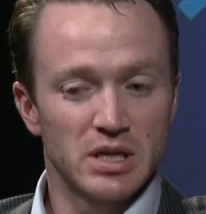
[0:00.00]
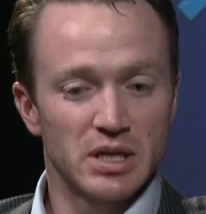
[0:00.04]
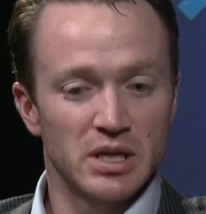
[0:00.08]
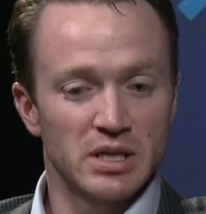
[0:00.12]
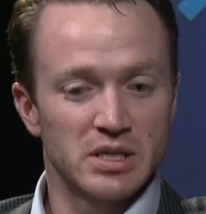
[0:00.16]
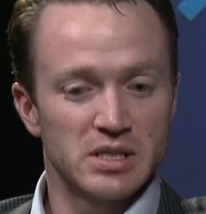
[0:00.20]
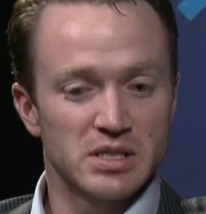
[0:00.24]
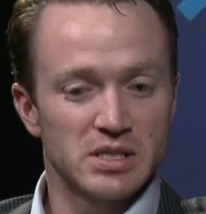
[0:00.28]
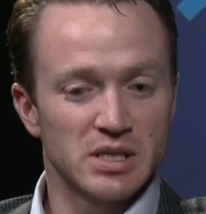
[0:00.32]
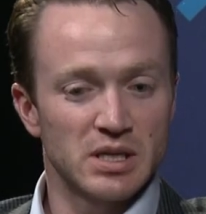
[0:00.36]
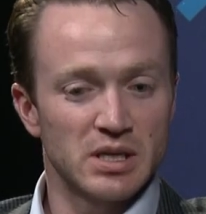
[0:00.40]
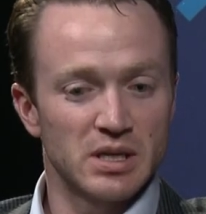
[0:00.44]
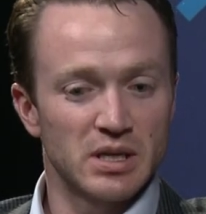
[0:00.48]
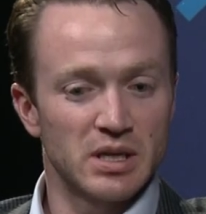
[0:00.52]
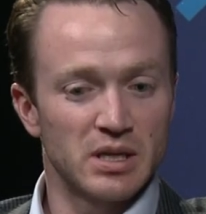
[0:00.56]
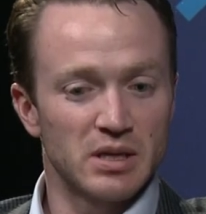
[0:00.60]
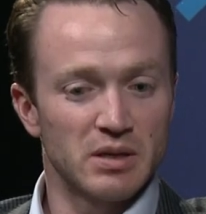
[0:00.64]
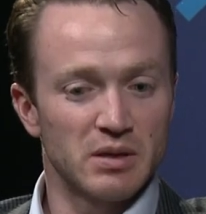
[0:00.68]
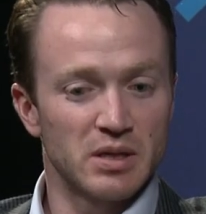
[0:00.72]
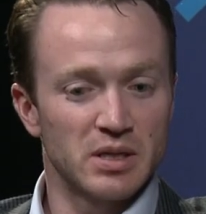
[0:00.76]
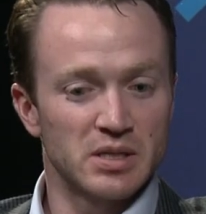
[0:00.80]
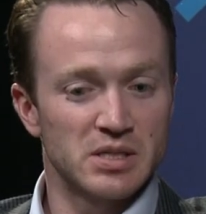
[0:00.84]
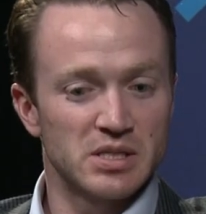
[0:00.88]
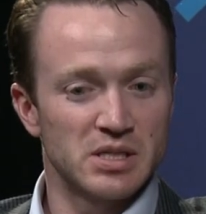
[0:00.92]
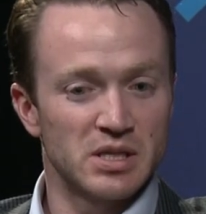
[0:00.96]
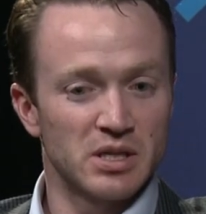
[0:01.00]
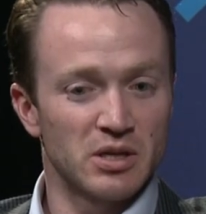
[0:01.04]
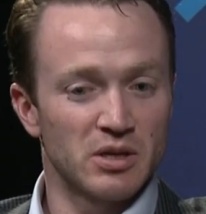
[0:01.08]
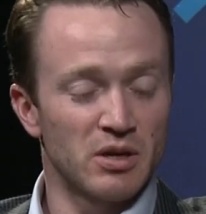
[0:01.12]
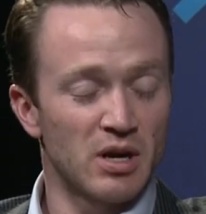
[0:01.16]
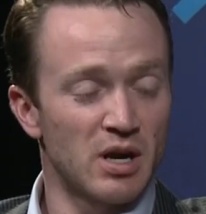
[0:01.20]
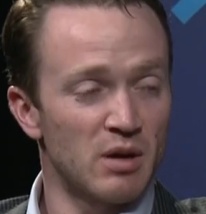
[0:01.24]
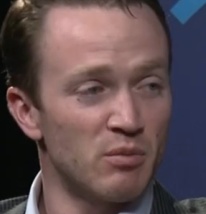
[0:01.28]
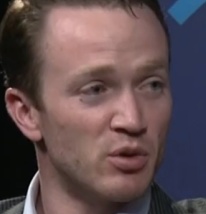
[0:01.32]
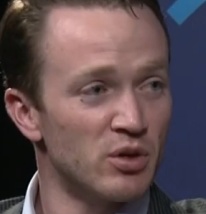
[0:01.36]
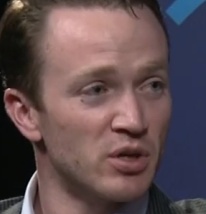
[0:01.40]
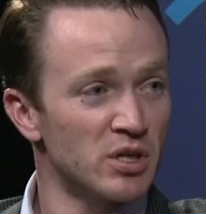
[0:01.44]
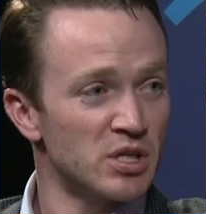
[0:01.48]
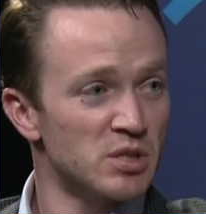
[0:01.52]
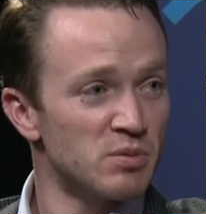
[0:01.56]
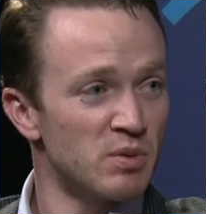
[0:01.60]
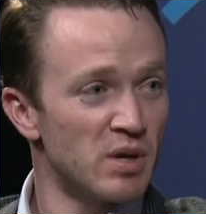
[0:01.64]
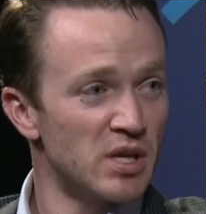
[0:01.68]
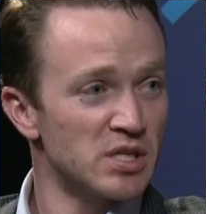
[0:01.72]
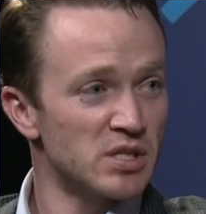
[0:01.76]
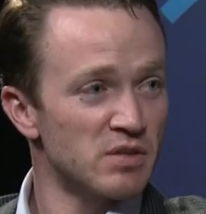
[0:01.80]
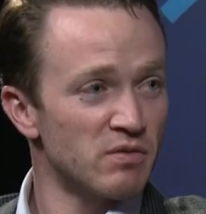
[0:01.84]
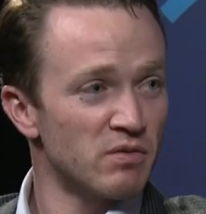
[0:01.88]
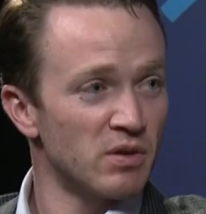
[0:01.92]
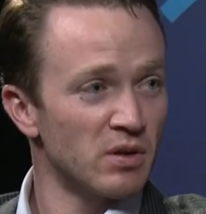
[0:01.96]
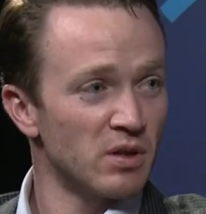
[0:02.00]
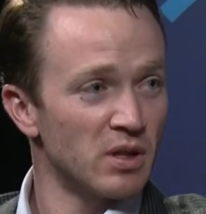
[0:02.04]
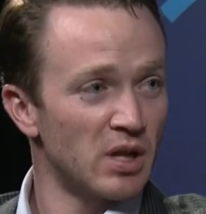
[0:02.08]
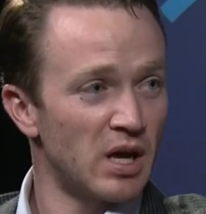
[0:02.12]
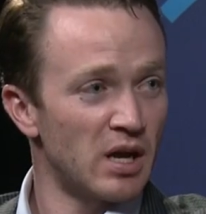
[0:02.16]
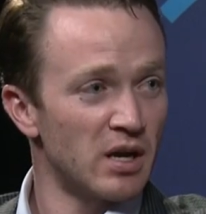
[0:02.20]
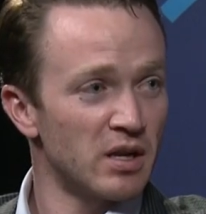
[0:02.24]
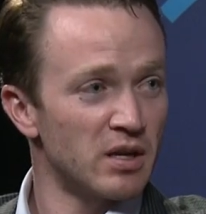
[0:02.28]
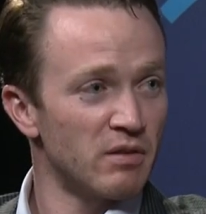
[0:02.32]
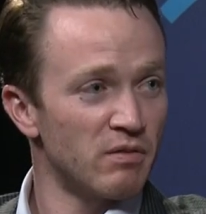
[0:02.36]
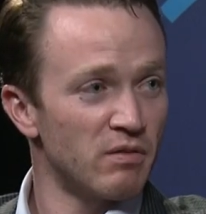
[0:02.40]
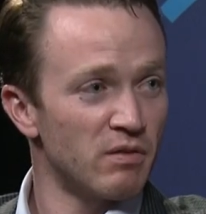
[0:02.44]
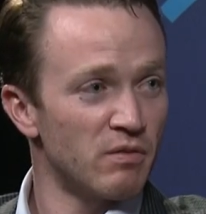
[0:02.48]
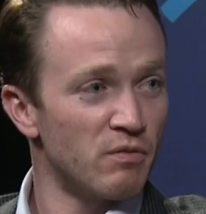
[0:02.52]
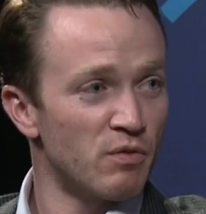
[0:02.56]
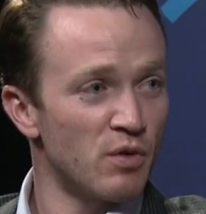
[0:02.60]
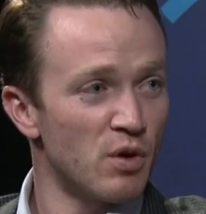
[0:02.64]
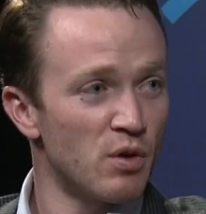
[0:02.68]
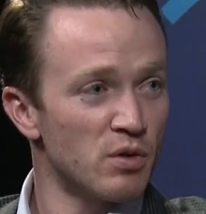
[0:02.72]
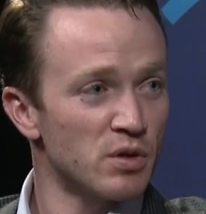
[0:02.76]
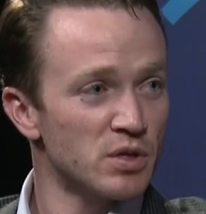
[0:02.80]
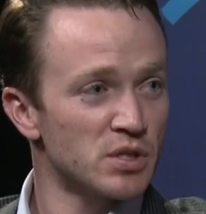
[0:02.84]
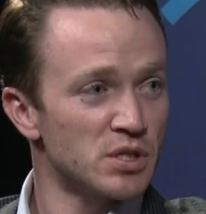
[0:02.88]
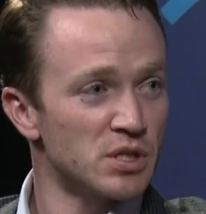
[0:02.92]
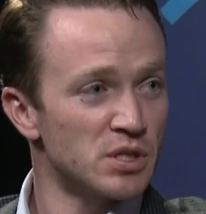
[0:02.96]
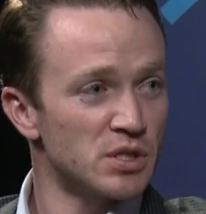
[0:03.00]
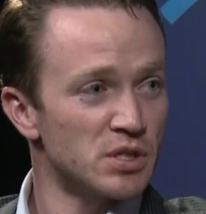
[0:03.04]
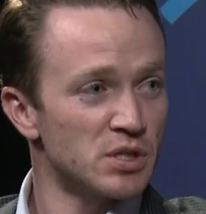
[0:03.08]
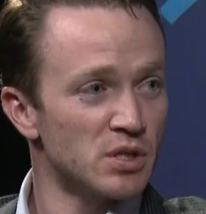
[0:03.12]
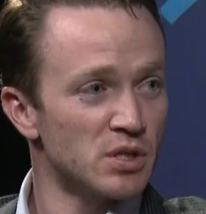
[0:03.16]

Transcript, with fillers: it's a, it's an incredible expense for a lot of different folks. And